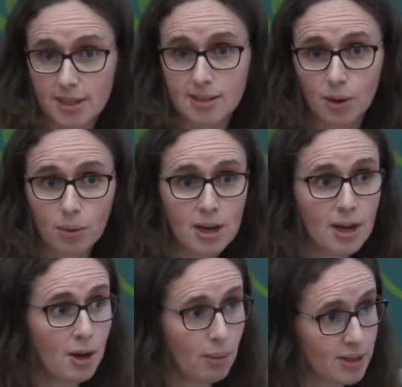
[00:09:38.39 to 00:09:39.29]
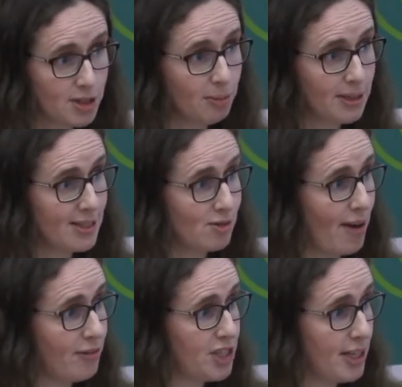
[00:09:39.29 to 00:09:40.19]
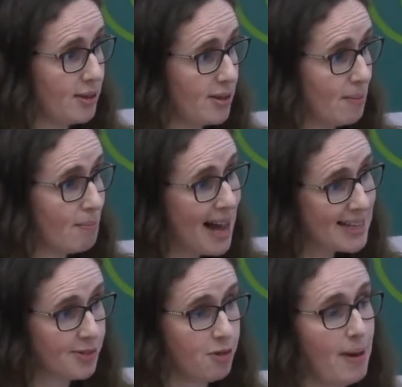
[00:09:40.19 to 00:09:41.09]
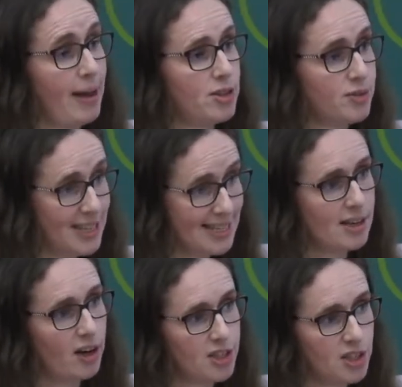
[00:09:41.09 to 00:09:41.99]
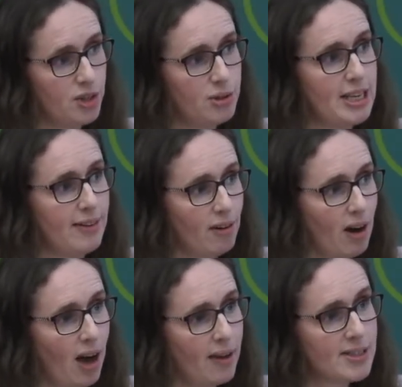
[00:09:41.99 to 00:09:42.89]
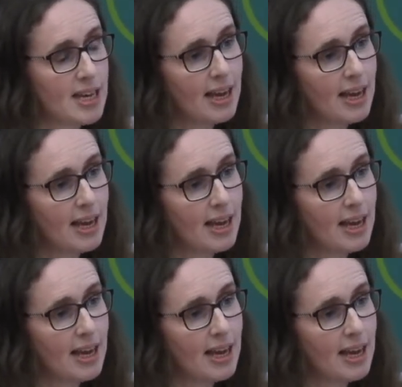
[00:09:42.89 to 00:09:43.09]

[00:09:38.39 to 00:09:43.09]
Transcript: So when somebody's a refugee, there's a massive amount of discontinuity in their lives.